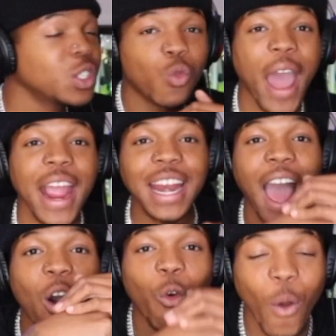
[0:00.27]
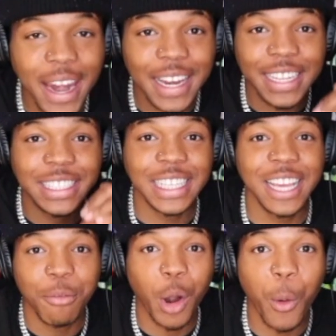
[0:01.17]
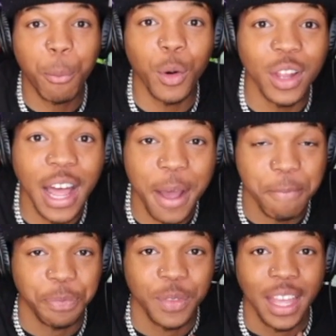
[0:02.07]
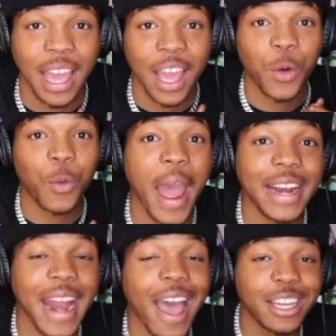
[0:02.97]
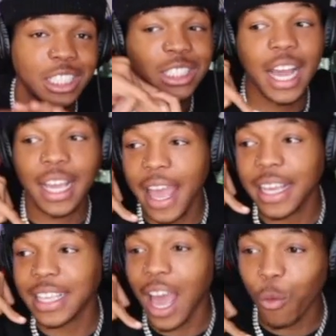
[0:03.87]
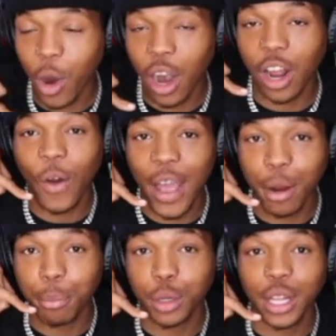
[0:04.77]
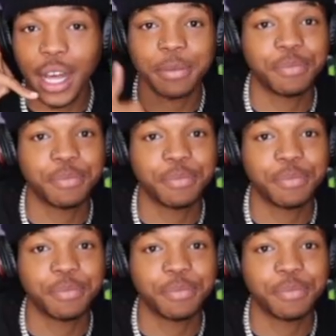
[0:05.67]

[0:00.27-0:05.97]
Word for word: right now waiting to see a bro pull up. Right now, she's like, yeah, he's at work. Go ahead and pull up.